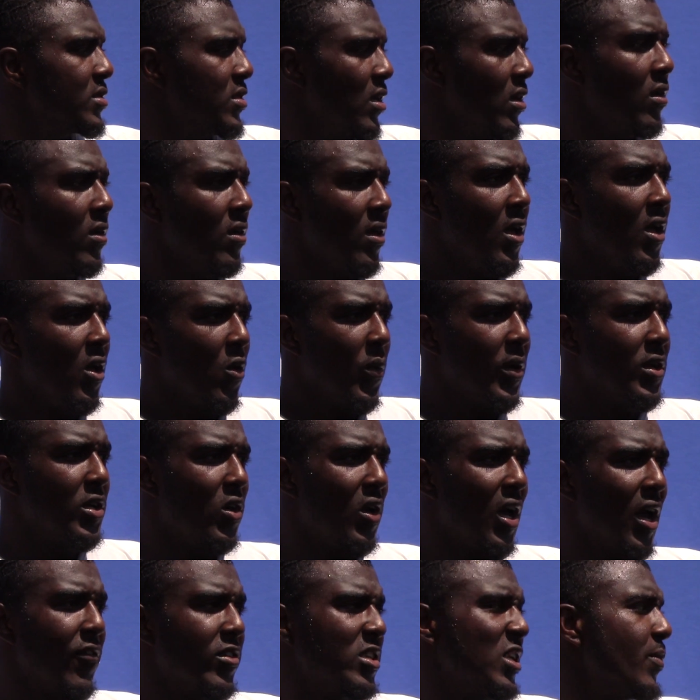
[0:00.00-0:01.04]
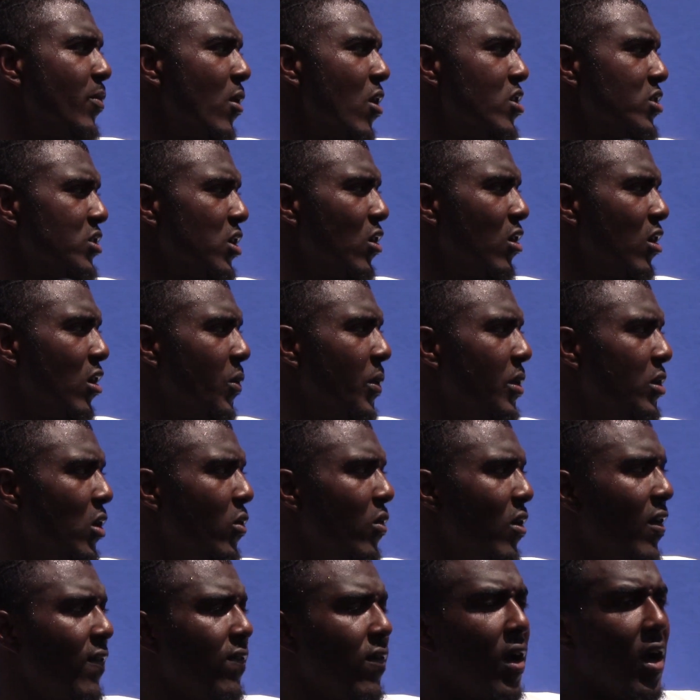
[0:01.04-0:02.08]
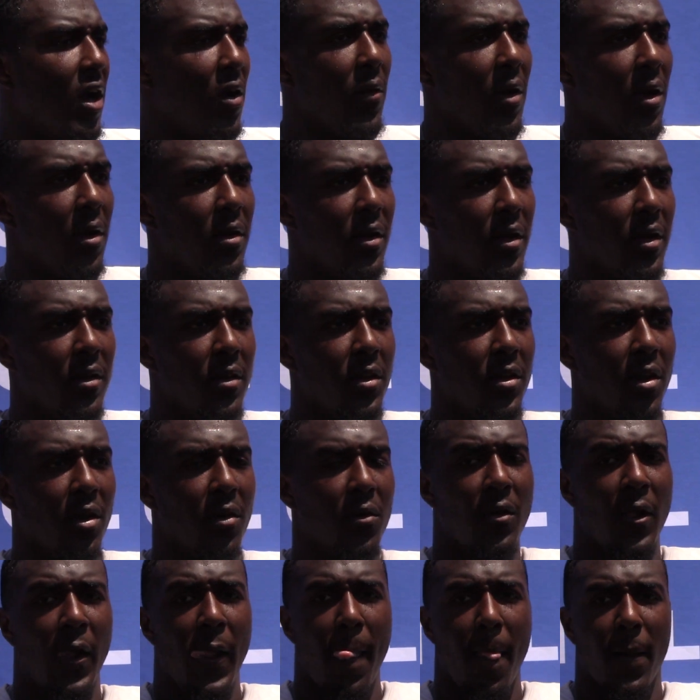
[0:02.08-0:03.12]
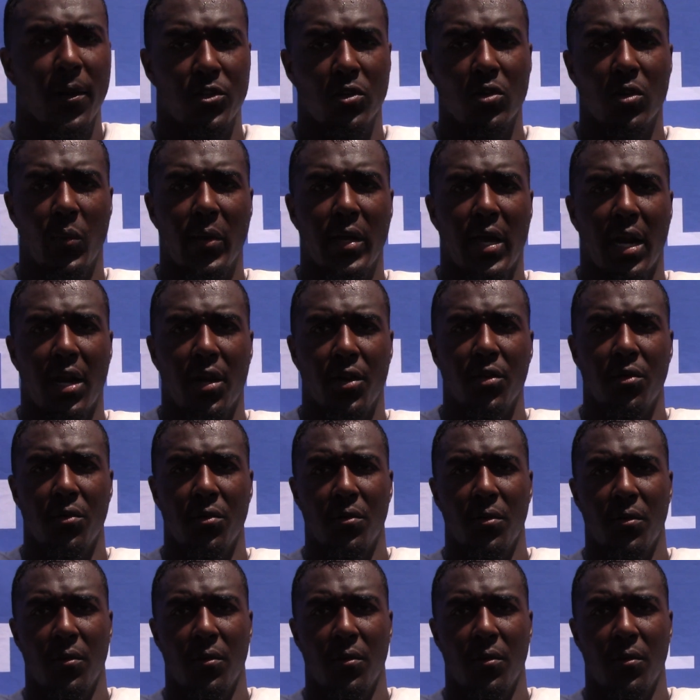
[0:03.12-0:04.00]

So we do have a chip on our shoulder. We do want to fly around and you know do what we got to do